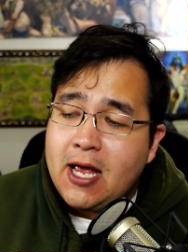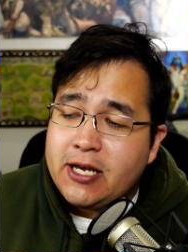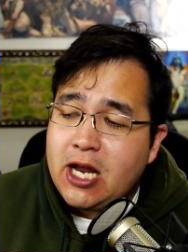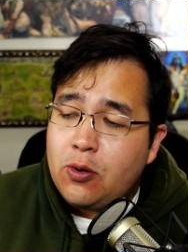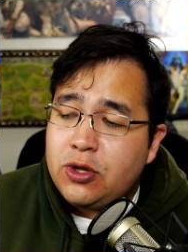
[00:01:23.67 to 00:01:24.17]

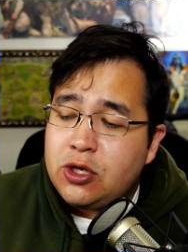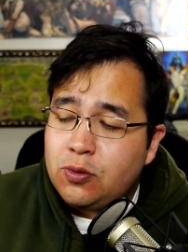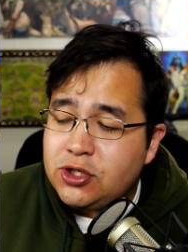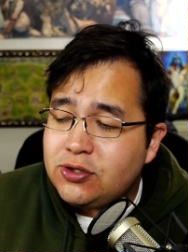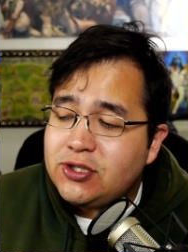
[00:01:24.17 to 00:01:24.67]
Now, with the
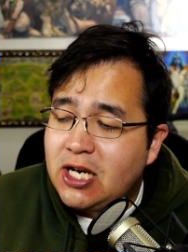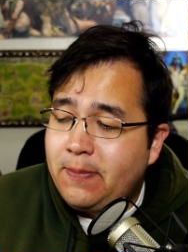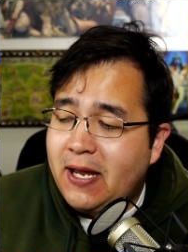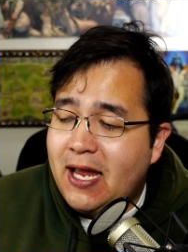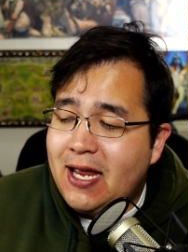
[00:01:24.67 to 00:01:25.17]
original
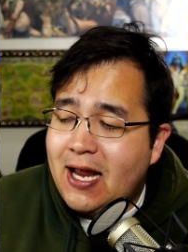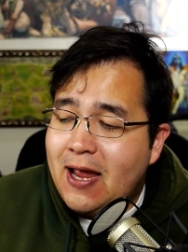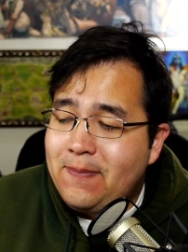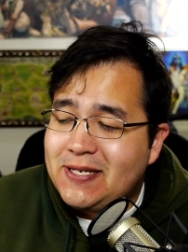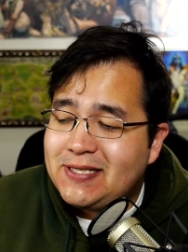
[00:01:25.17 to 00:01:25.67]
setup I had,
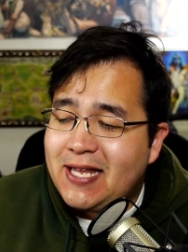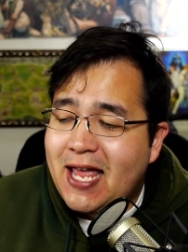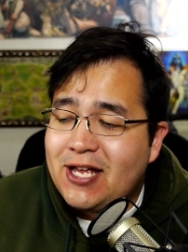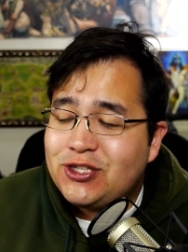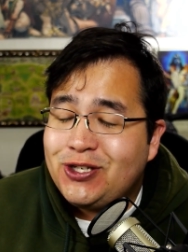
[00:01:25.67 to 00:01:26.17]
I basically
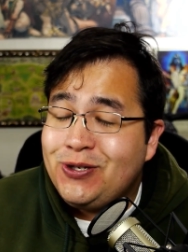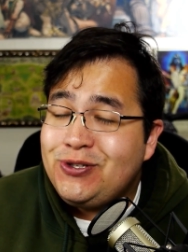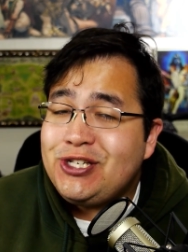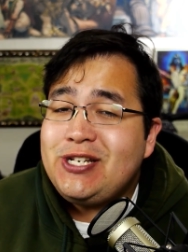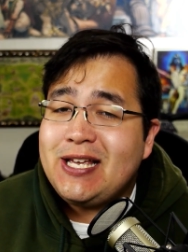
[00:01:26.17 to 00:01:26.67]
had two
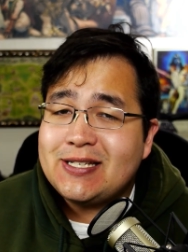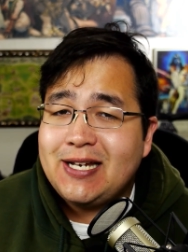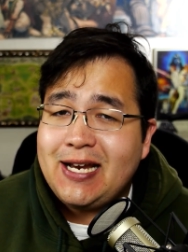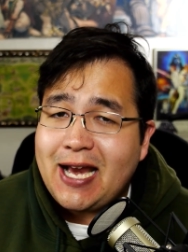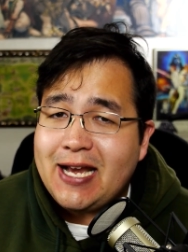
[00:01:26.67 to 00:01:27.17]
GTX
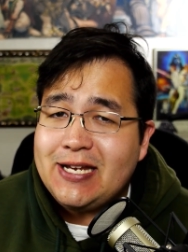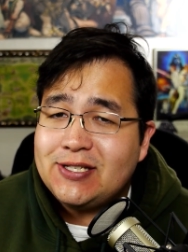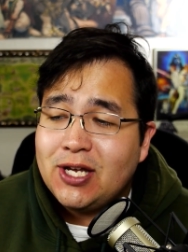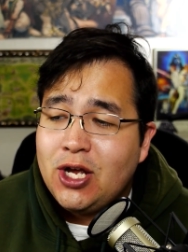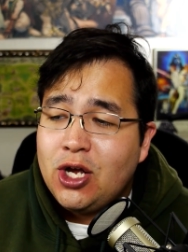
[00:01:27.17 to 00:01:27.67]

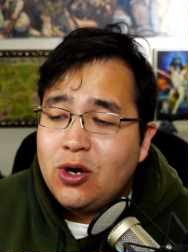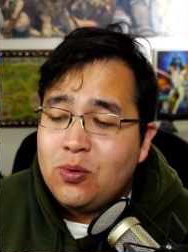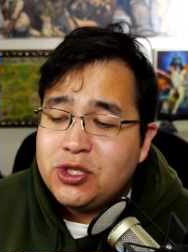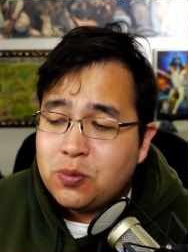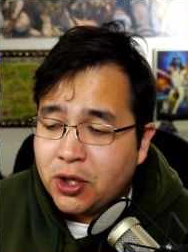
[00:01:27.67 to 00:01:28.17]
980s,
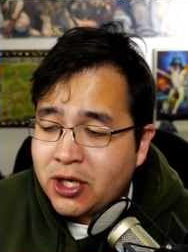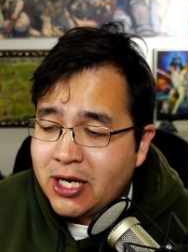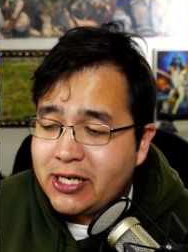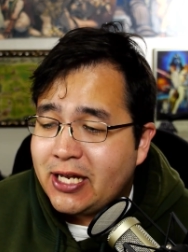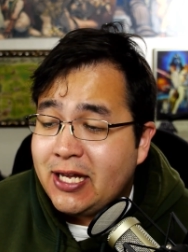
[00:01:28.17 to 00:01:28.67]
which weren't
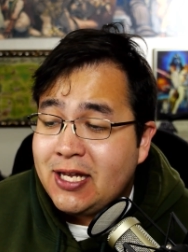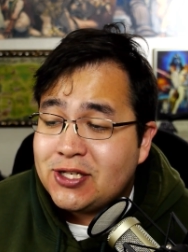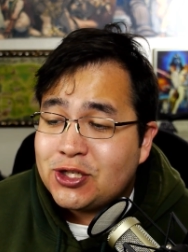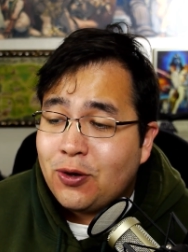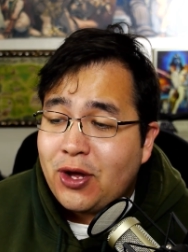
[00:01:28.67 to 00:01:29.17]
cutting it,
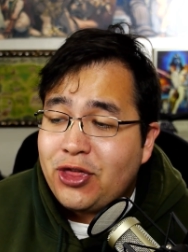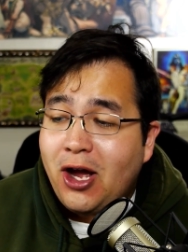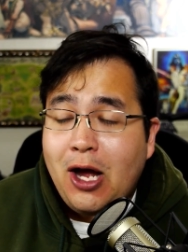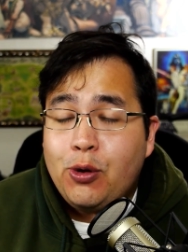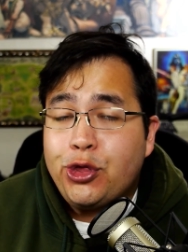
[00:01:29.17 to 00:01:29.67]
so I
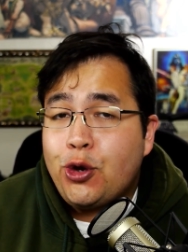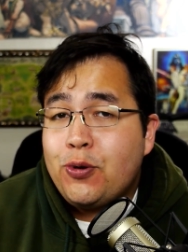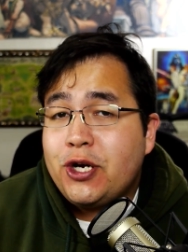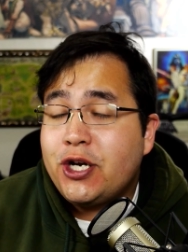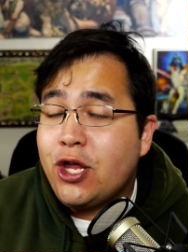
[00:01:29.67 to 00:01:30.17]
thought I would throw
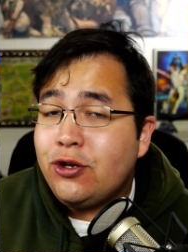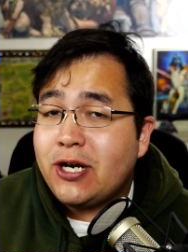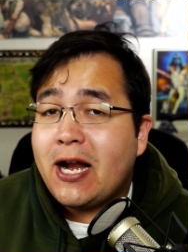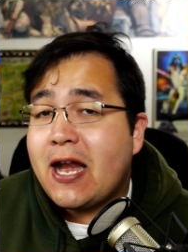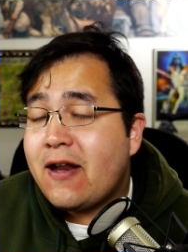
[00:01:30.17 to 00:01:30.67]
in another
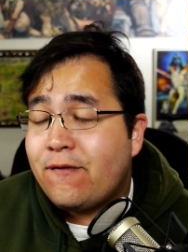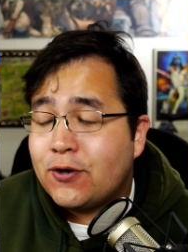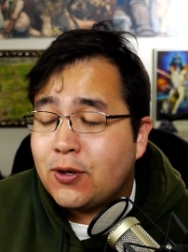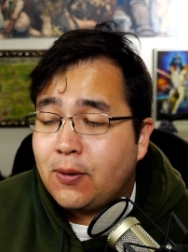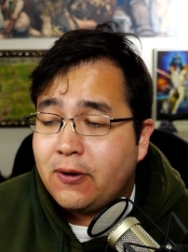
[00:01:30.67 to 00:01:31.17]
980 for
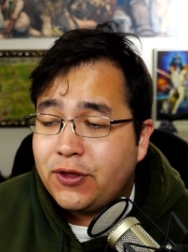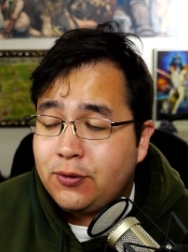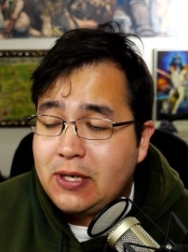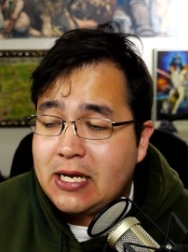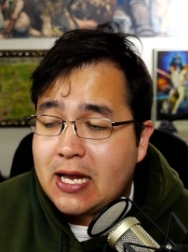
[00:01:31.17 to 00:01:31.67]
a total of
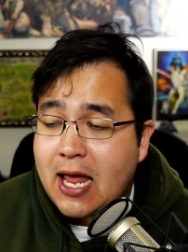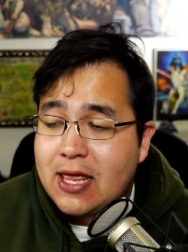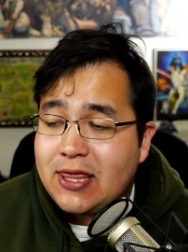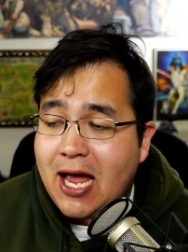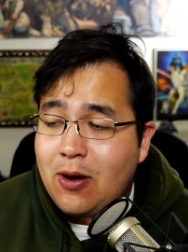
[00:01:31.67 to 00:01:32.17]
three,
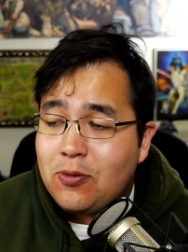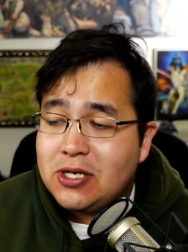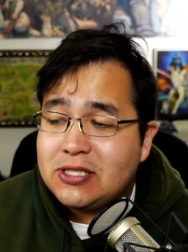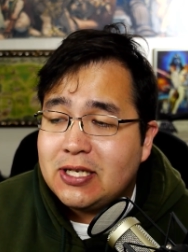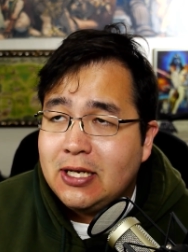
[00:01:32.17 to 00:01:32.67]
and that
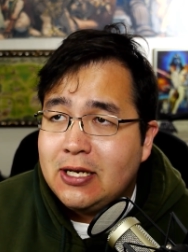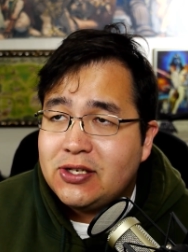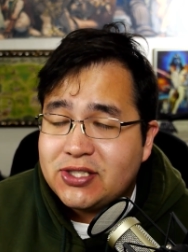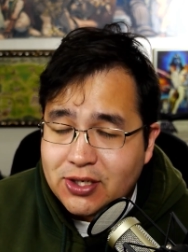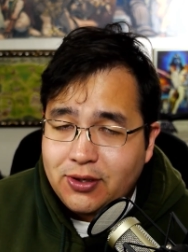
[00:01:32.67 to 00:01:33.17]
was
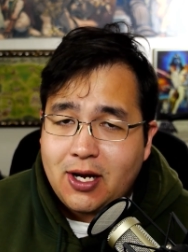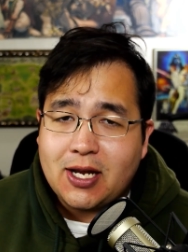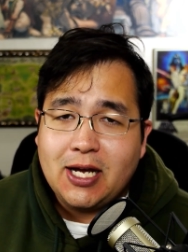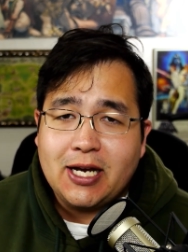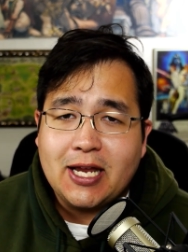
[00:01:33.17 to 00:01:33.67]
still not
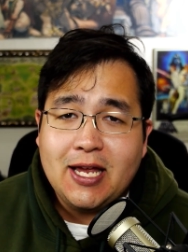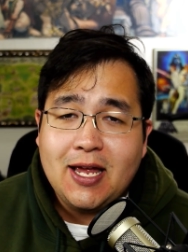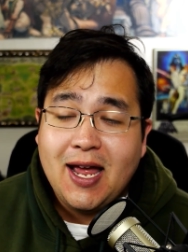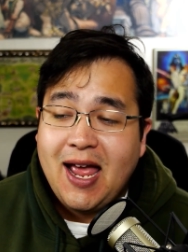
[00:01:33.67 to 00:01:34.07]
cutting it.